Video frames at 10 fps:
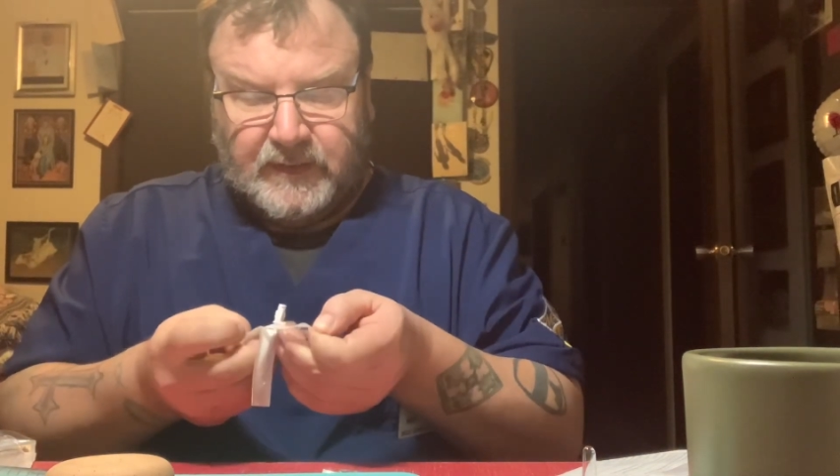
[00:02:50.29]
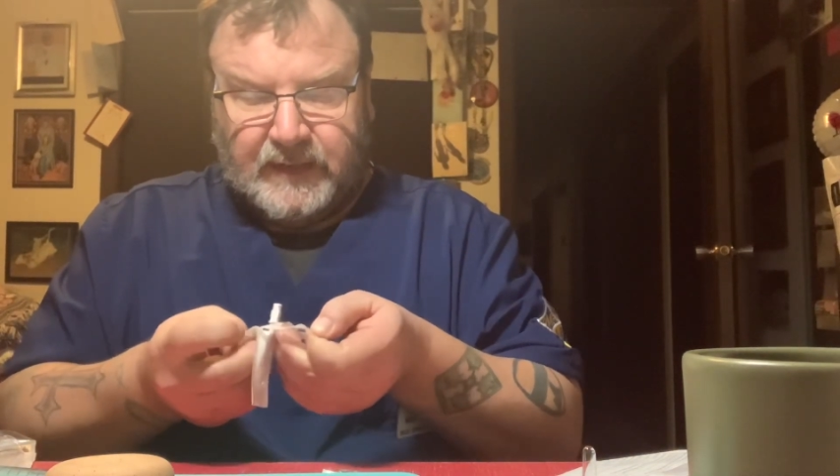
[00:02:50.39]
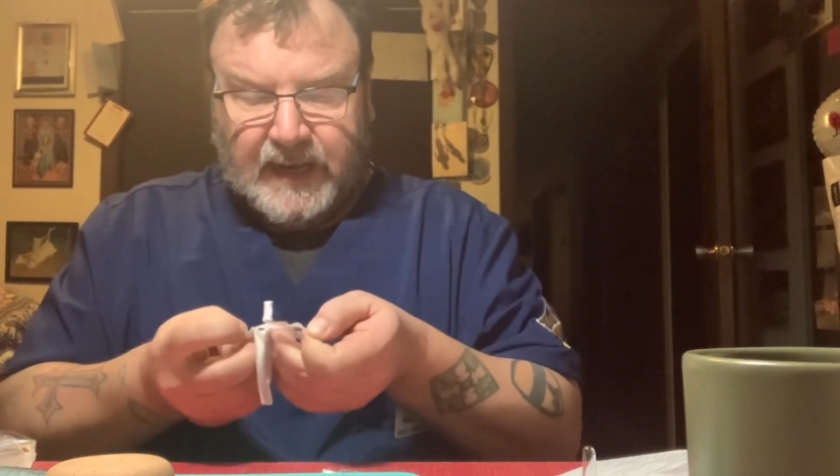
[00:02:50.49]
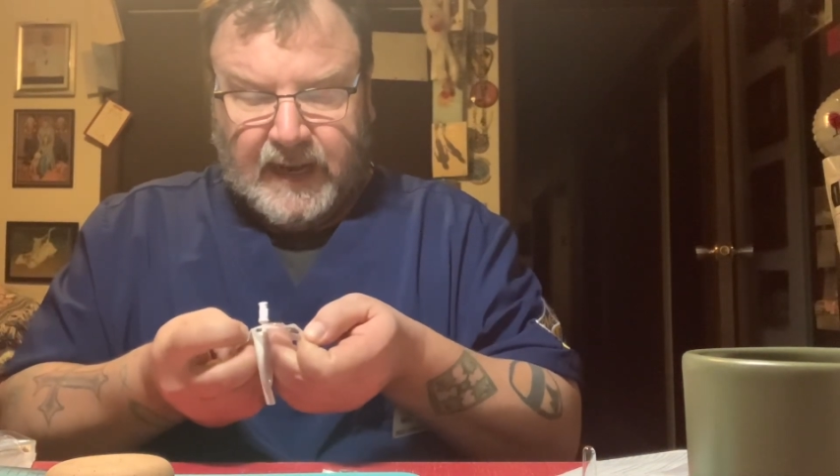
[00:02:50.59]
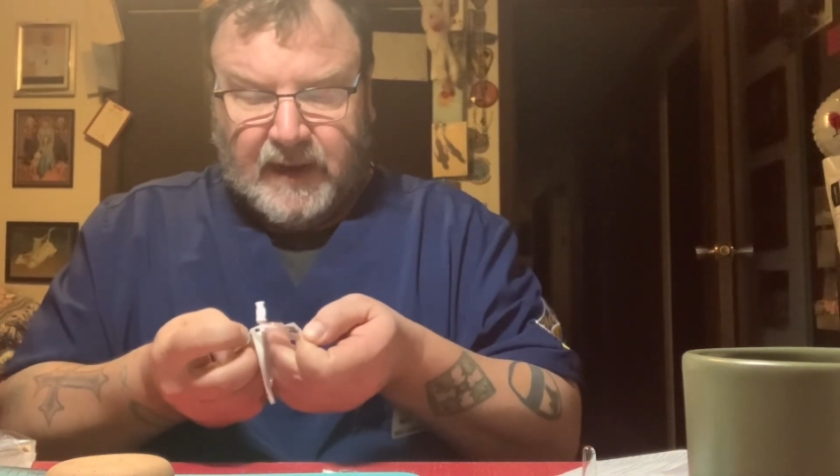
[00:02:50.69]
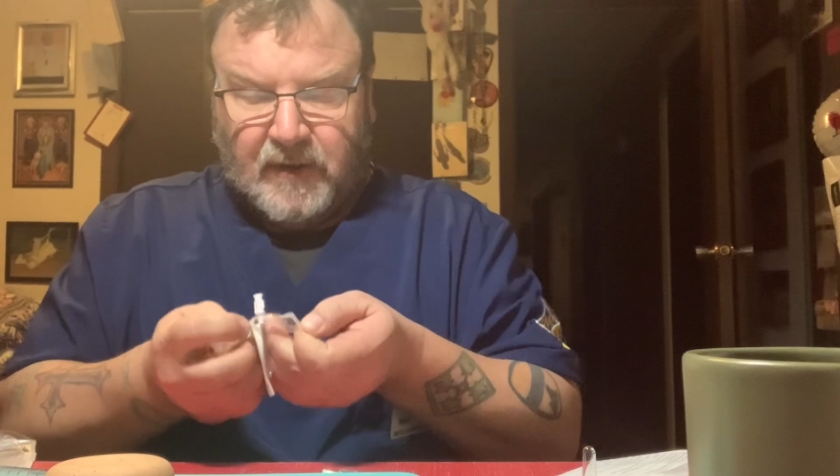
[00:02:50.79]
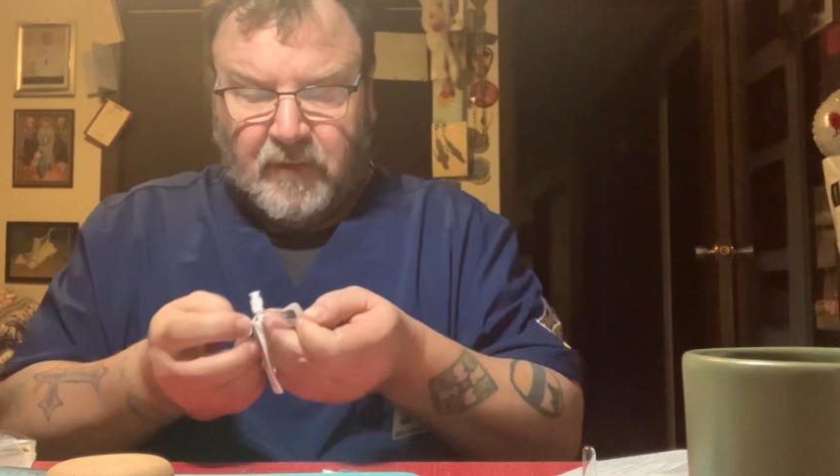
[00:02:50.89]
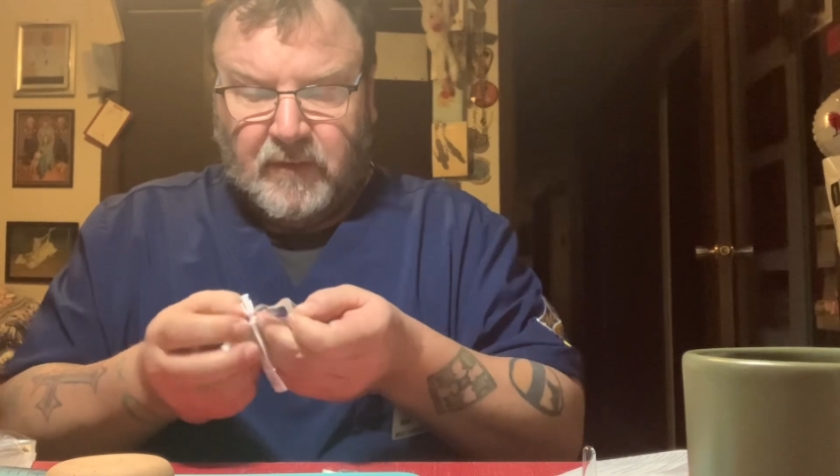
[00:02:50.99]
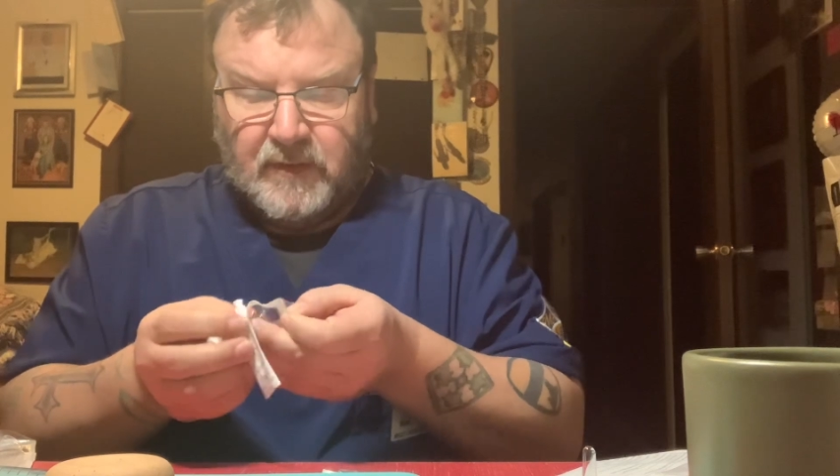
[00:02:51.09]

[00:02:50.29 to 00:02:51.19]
now,